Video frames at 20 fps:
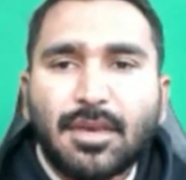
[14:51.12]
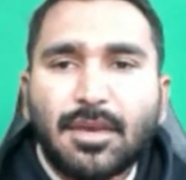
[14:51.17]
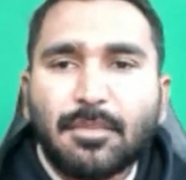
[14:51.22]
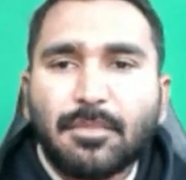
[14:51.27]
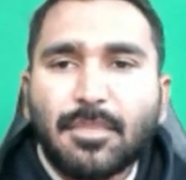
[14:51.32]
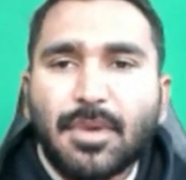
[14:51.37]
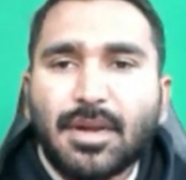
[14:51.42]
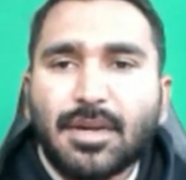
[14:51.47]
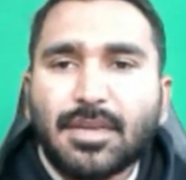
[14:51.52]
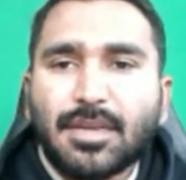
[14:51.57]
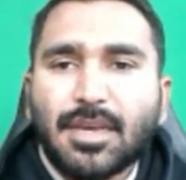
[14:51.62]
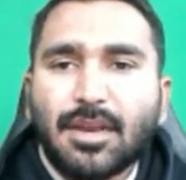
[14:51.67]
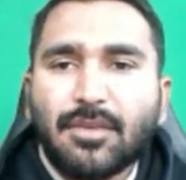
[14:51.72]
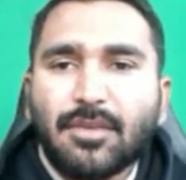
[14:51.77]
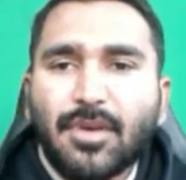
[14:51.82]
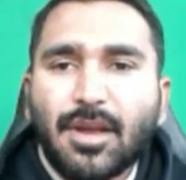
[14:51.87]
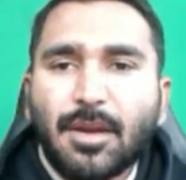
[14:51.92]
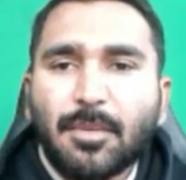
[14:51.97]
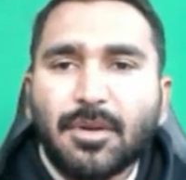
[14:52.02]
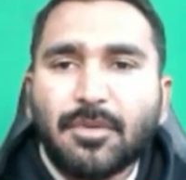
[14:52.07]

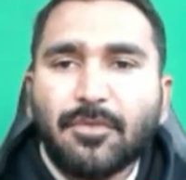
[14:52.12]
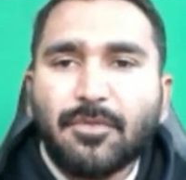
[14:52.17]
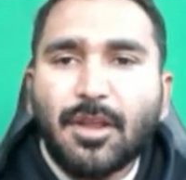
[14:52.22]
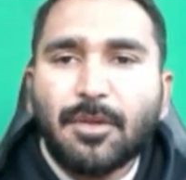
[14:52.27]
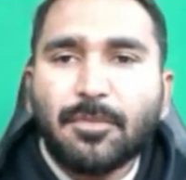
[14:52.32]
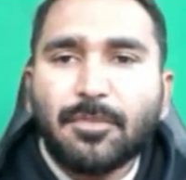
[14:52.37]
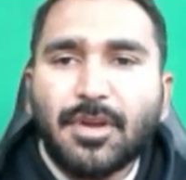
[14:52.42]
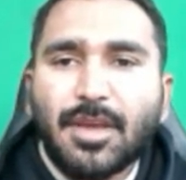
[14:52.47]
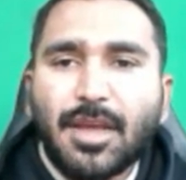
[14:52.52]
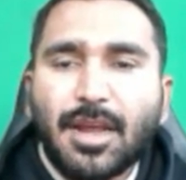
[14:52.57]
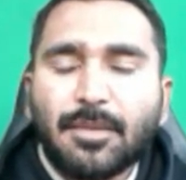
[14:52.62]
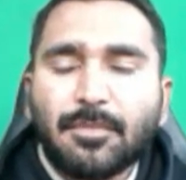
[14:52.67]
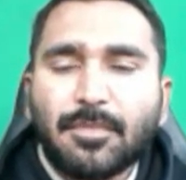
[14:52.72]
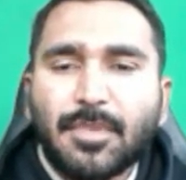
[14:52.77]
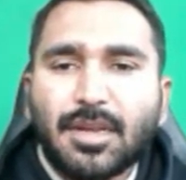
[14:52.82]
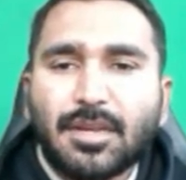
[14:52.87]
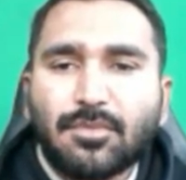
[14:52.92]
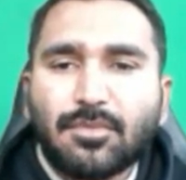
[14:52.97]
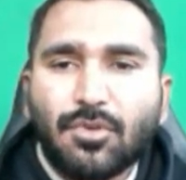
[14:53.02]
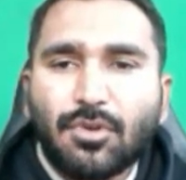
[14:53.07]
Medical, Web Development, and
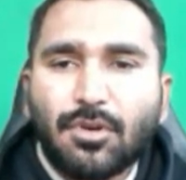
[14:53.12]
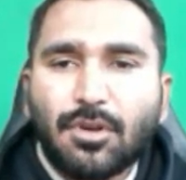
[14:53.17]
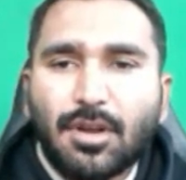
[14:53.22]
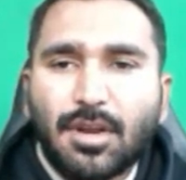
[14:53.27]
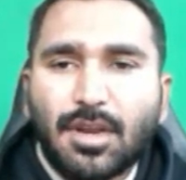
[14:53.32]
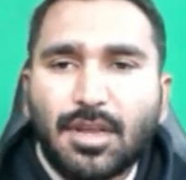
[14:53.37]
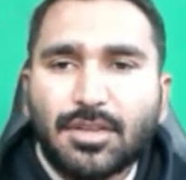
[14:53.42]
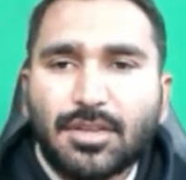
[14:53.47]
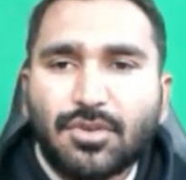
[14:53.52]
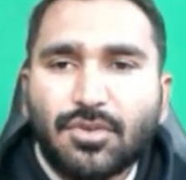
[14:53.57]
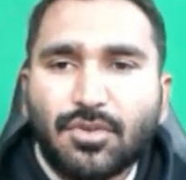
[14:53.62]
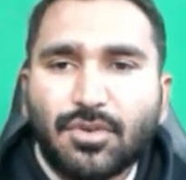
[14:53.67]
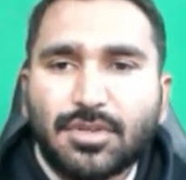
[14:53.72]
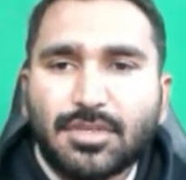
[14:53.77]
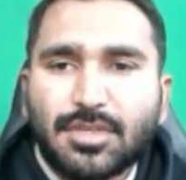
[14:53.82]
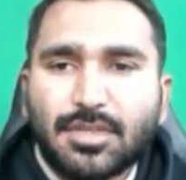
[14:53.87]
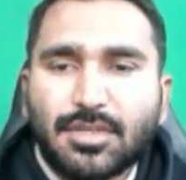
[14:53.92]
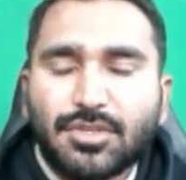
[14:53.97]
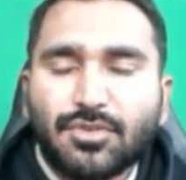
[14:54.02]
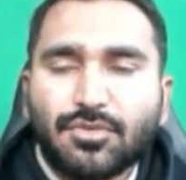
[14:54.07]
many more online
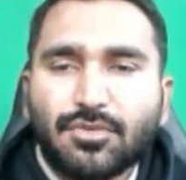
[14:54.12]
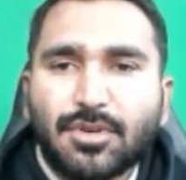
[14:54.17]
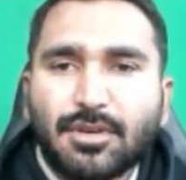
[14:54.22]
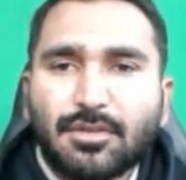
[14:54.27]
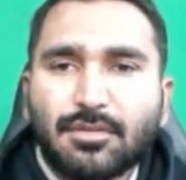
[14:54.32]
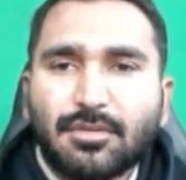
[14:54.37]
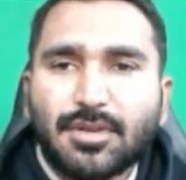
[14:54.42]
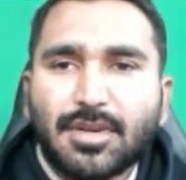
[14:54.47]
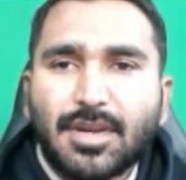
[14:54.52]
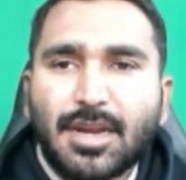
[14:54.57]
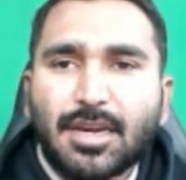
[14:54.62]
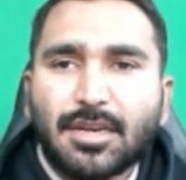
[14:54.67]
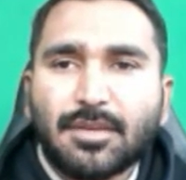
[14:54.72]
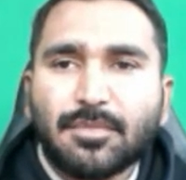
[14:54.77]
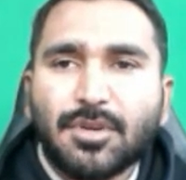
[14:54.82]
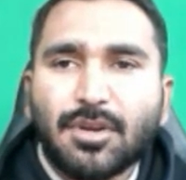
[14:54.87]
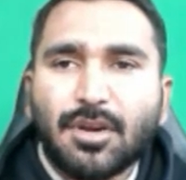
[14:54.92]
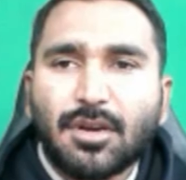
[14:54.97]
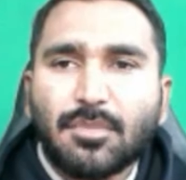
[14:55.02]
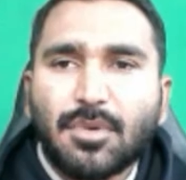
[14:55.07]
courses. You can contact
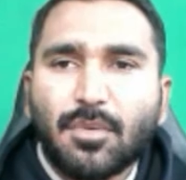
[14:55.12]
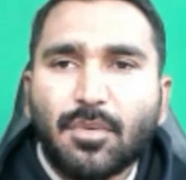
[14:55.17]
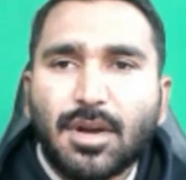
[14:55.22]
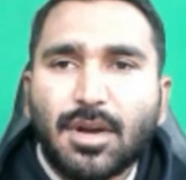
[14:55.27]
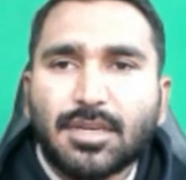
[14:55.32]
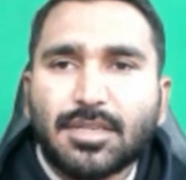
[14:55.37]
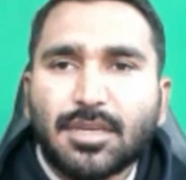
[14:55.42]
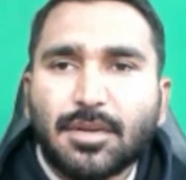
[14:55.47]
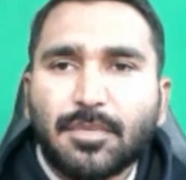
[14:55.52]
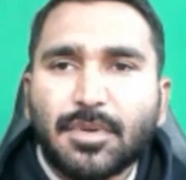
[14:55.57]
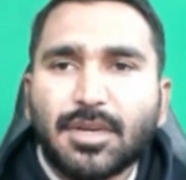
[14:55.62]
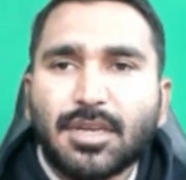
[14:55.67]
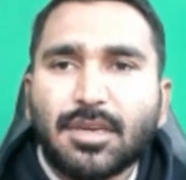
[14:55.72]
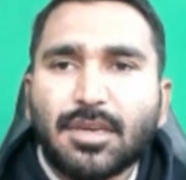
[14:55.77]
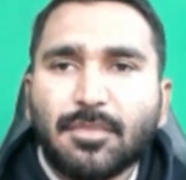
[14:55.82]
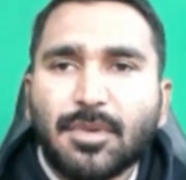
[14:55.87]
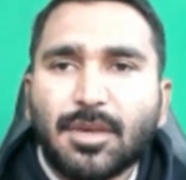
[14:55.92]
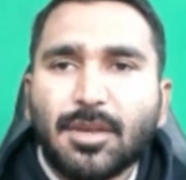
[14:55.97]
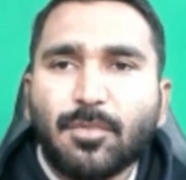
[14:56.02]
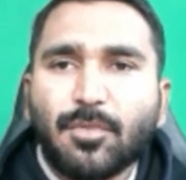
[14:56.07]
me on my WhatsApp and
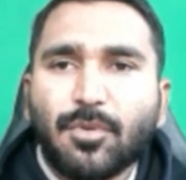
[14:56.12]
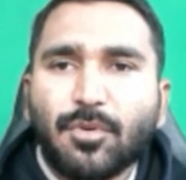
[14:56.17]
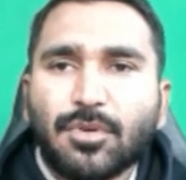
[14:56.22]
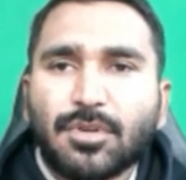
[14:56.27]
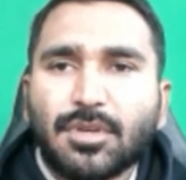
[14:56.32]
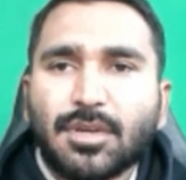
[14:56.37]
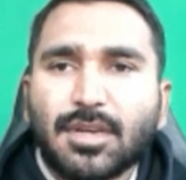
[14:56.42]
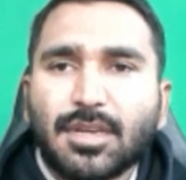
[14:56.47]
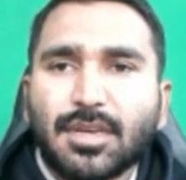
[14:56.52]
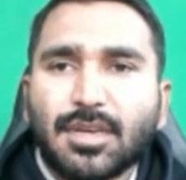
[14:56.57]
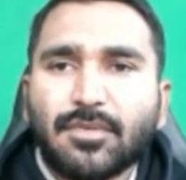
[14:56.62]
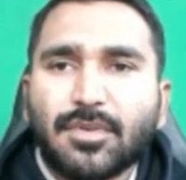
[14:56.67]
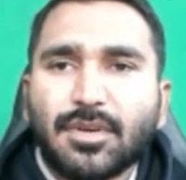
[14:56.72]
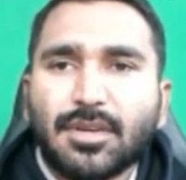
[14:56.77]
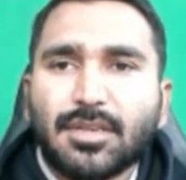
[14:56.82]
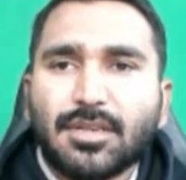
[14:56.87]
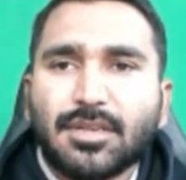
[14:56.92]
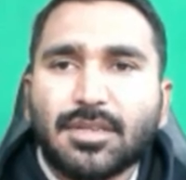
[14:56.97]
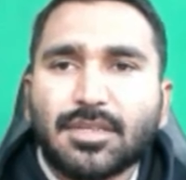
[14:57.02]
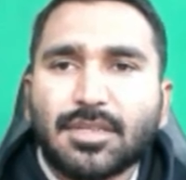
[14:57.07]
email. Both are given
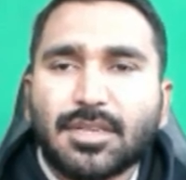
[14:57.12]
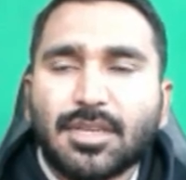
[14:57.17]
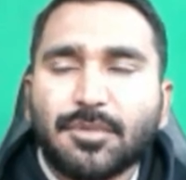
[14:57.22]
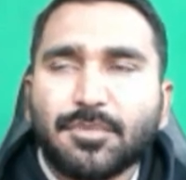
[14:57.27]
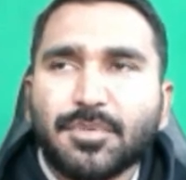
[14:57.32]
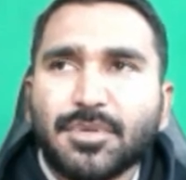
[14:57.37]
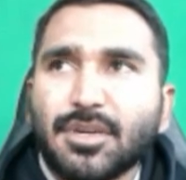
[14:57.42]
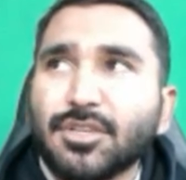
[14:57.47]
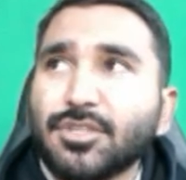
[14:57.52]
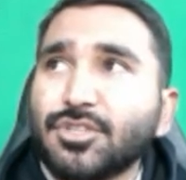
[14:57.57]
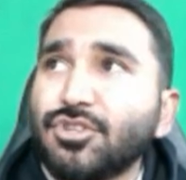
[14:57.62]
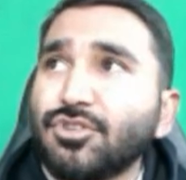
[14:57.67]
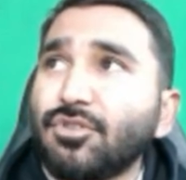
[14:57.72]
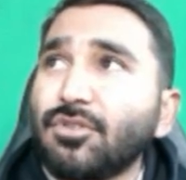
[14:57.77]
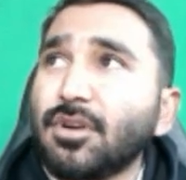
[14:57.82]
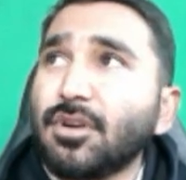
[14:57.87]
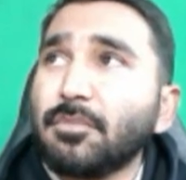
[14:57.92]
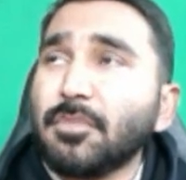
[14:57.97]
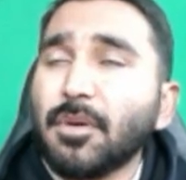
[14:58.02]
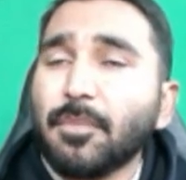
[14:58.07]
in the description and
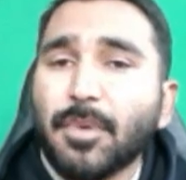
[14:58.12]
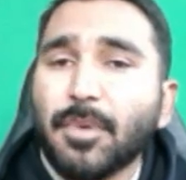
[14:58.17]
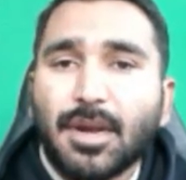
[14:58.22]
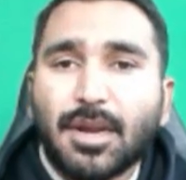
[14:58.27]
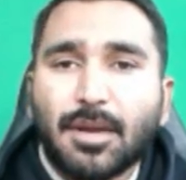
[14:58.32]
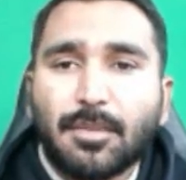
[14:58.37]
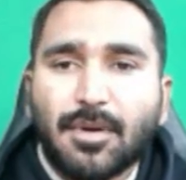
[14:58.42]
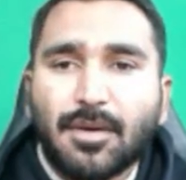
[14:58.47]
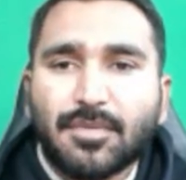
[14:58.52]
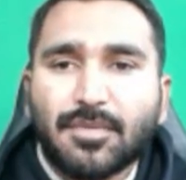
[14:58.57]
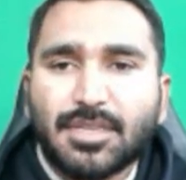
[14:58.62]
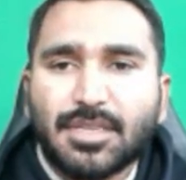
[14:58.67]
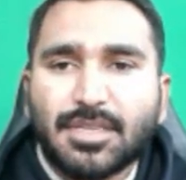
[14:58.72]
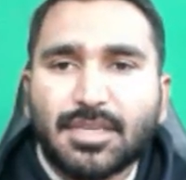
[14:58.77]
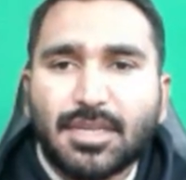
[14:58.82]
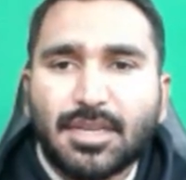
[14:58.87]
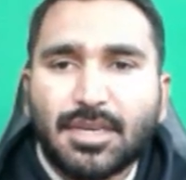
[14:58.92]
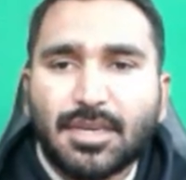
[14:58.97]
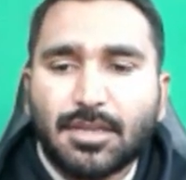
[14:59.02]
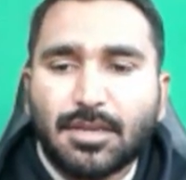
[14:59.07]
shown on my bottom of the
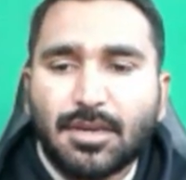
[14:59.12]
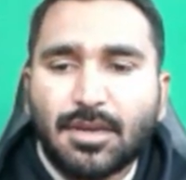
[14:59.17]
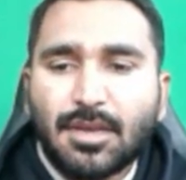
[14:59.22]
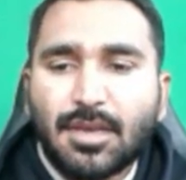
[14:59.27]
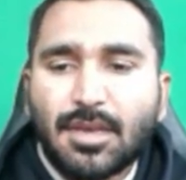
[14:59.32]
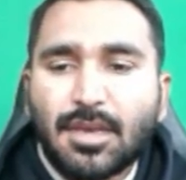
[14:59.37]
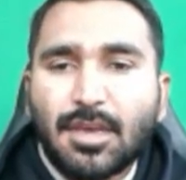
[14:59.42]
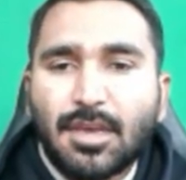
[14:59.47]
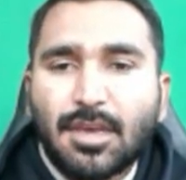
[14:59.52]
screen.